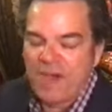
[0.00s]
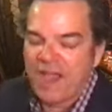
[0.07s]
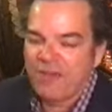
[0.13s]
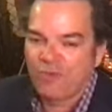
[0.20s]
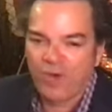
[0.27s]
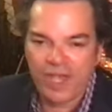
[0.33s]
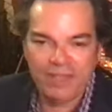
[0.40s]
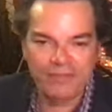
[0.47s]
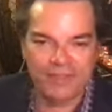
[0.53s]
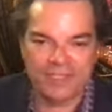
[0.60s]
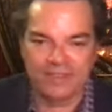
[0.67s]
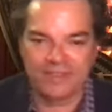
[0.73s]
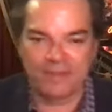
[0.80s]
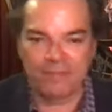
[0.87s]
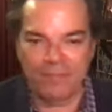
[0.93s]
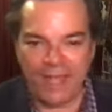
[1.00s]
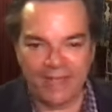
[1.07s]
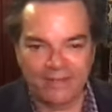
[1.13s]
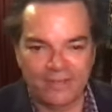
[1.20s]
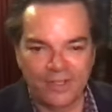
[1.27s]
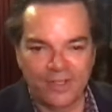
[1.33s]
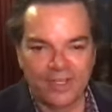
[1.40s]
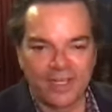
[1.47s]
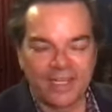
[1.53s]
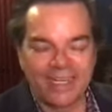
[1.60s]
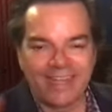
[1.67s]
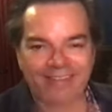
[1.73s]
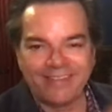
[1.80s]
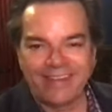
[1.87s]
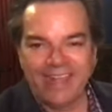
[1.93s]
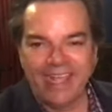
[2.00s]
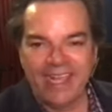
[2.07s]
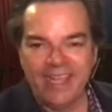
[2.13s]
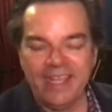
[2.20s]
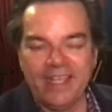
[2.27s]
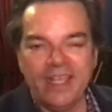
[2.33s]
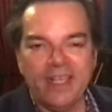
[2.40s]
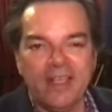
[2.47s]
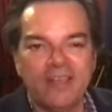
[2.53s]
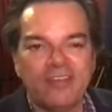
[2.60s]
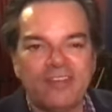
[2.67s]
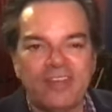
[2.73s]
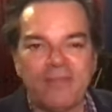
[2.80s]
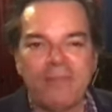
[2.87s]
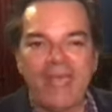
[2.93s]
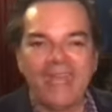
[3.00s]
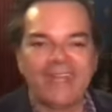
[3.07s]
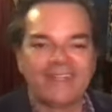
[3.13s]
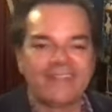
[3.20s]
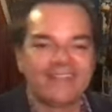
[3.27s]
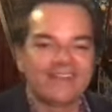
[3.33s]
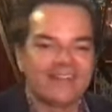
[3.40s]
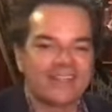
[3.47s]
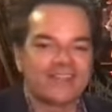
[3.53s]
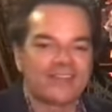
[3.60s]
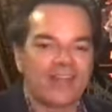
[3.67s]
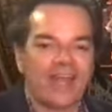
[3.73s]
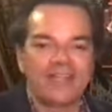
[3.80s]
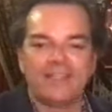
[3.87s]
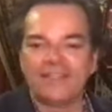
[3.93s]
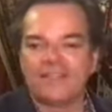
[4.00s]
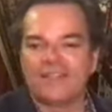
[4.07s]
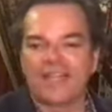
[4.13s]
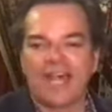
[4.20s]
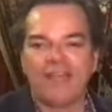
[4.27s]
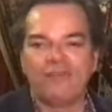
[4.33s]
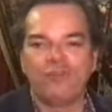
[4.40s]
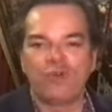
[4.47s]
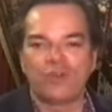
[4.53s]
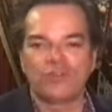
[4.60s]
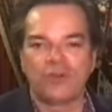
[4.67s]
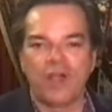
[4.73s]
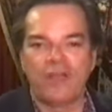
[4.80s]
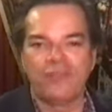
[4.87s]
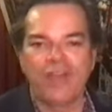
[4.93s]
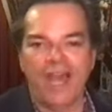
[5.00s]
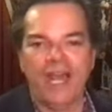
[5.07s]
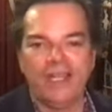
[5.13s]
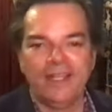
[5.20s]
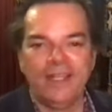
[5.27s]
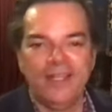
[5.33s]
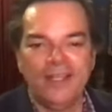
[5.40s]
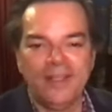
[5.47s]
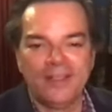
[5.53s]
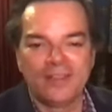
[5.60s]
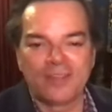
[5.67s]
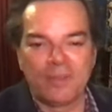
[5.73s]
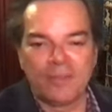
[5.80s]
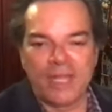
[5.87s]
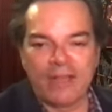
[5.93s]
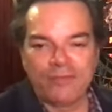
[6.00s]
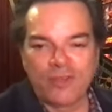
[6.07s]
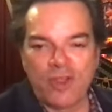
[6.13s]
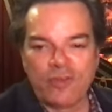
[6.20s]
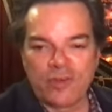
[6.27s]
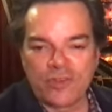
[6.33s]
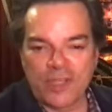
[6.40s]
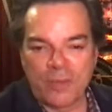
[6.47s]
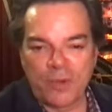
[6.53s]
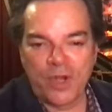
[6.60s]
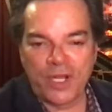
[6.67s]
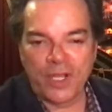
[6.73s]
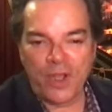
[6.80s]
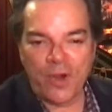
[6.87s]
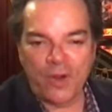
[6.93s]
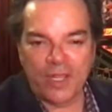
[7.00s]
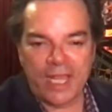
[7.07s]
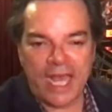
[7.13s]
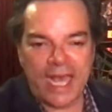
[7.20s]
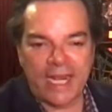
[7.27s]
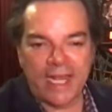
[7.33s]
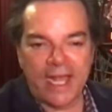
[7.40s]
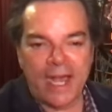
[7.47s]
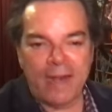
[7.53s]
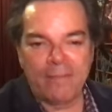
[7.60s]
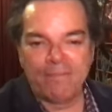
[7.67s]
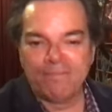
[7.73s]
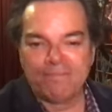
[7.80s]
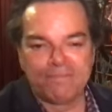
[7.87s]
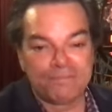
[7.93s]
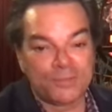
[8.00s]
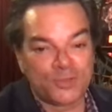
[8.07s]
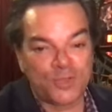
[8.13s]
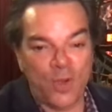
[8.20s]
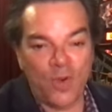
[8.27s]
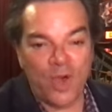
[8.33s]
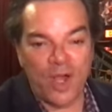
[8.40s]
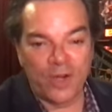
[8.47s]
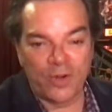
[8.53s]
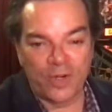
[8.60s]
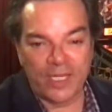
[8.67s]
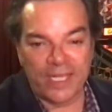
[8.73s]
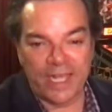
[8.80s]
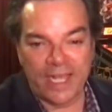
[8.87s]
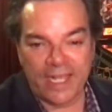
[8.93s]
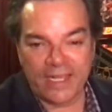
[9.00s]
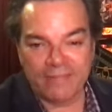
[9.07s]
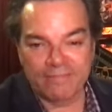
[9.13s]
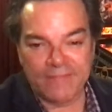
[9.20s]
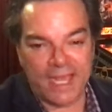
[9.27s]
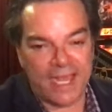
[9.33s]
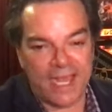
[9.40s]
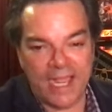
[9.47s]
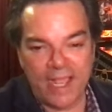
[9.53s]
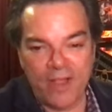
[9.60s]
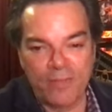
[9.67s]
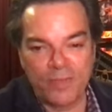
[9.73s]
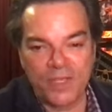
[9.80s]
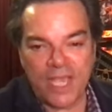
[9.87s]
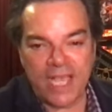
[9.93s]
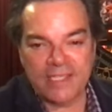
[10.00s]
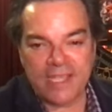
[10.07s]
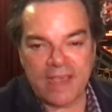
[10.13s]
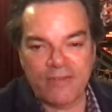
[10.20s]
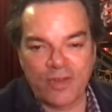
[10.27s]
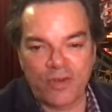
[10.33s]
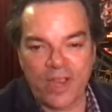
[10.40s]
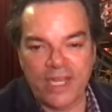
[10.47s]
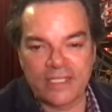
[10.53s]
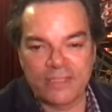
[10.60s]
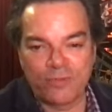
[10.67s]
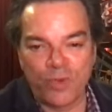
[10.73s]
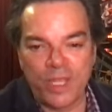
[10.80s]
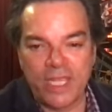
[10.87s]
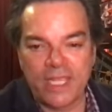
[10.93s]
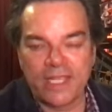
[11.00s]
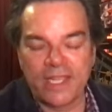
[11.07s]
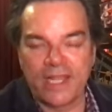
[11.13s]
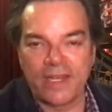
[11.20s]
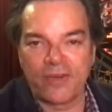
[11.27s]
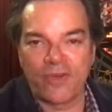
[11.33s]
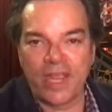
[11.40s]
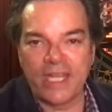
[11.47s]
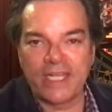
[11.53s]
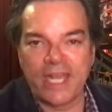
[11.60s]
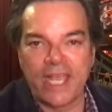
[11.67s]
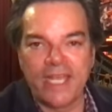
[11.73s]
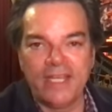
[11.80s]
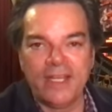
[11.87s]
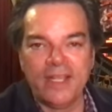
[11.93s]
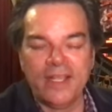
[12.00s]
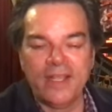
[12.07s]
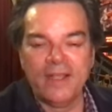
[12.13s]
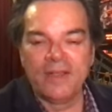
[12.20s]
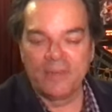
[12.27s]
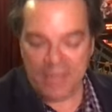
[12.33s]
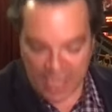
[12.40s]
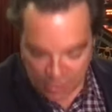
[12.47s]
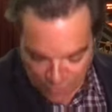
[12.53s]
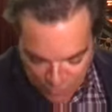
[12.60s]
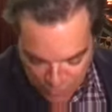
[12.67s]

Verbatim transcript: My wife is the best cook. Yesterday, she made a lasagna to die for. So I've got some leftovers. I'm going to go to that. I'm so hungry. I I hope you guys have a great week and a great night. Thank you